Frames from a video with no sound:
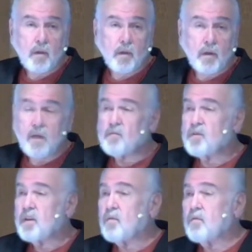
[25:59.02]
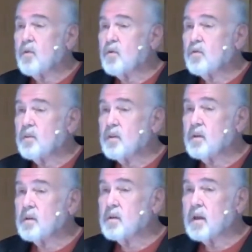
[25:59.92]
Love yourself first
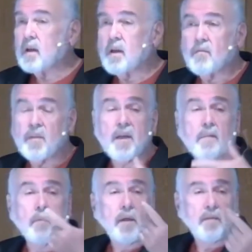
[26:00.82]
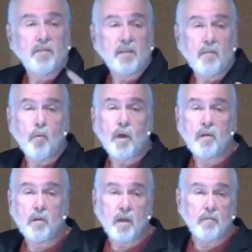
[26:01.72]
and love them the same way
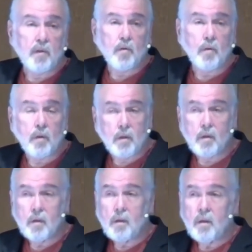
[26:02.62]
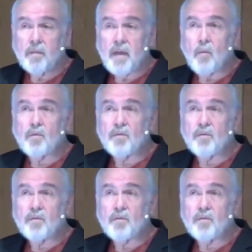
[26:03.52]
you love you. That was